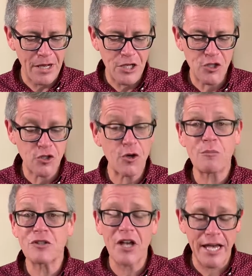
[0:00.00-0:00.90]

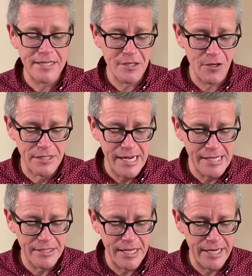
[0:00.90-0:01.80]
circumcised on the
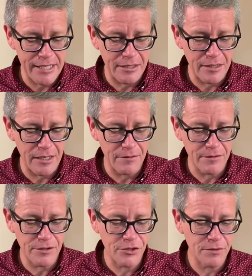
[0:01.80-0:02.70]
eighth day in,
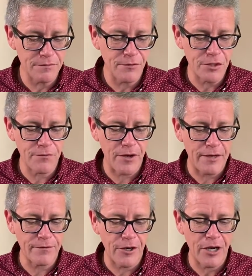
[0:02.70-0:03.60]
in verse
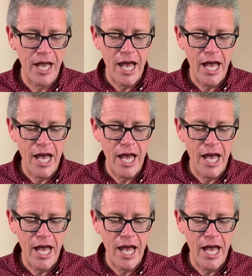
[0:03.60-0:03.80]
5 there,